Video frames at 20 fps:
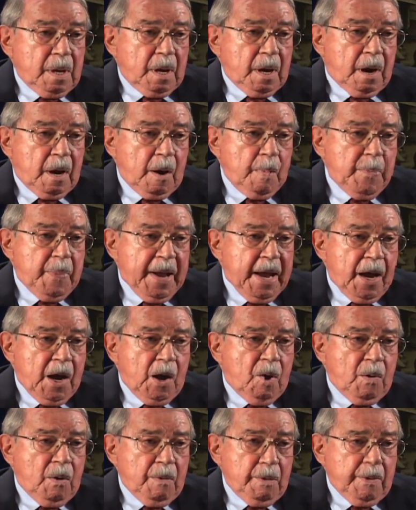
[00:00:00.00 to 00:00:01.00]
Our
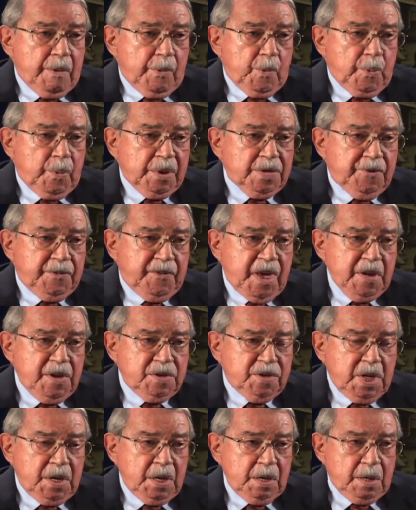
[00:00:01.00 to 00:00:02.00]
bow was
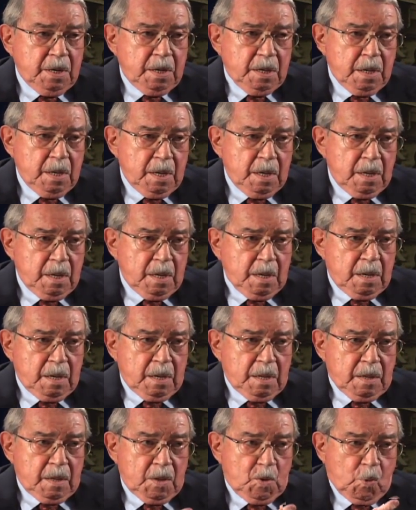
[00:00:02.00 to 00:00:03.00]
facing
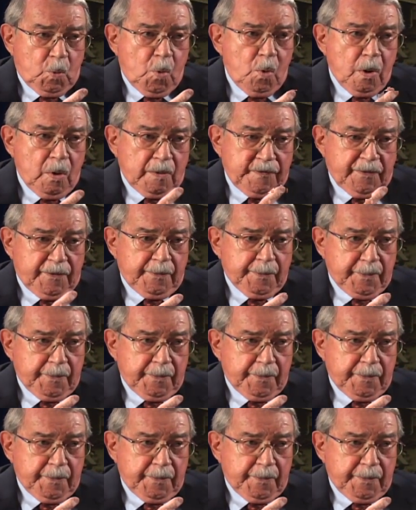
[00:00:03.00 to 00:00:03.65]
the wharf.